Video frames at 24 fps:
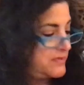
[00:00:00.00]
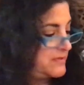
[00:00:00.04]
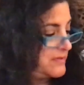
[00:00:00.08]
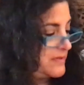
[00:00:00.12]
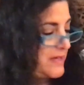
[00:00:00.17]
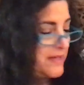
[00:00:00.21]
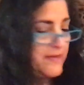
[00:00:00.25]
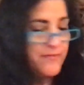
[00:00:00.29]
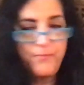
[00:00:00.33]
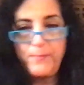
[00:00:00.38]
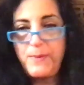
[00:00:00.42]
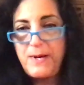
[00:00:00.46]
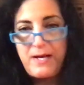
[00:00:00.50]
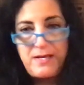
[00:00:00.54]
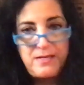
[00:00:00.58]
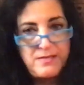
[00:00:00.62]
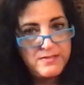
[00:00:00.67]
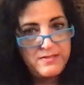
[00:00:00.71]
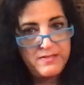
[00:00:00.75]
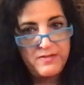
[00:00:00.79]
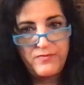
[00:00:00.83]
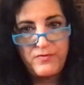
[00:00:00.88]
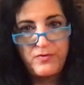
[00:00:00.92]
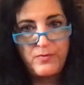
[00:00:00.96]
have
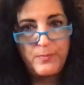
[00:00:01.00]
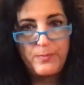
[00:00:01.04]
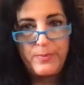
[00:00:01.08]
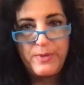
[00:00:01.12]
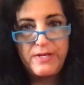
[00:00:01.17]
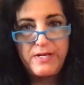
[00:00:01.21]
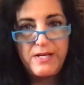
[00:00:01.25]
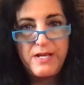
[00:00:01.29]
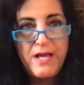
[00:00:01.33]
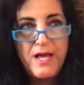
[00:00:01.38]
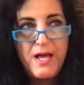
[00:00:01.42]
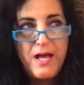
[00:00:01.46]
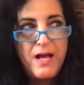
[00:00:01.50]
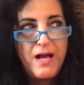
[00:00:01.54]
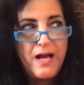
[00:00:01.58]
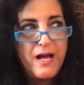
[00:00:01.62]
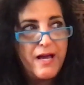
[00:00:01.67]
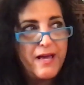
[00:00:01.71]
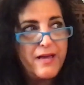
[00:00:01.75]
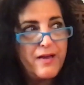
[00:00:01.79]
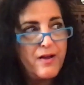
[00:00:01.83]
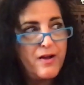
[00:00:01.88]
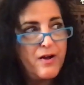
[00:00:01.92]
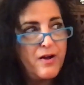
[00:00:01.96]
piles of them, but
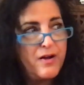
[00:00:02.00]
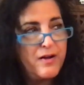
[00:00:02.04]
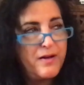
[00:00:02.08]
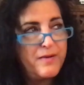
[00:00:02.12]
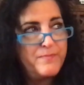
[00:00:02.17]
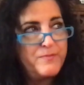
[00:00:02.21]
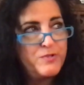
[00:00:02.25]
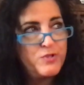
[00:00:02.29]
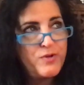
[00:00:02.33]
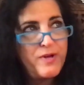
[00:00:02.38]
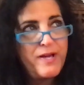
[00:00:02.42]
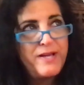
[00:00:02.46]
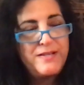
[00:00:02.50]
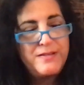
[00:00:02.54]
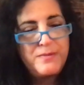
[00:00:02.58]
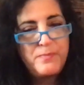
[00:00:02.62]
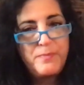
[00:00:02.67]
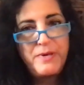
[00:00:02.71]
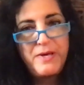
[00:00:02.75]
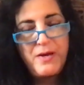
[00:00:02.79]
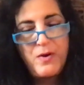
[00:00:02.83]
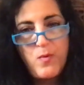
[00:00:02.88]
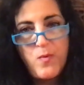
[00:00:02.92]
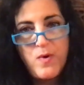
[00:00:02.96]
I'm trying to
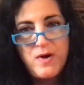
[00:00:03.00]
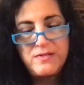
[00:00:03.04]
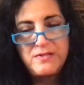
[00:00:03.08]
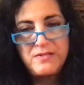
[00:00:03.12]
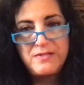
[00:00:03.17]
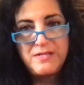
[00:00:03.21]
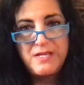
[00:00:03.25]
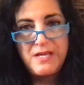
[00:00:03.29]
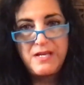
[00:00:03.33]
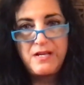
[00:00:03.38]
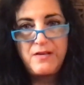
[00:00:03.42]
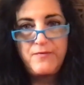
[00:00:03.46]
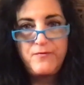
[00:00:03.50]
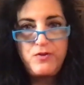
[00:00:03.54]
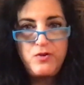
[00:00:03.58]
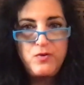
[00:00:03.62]
pick ones that if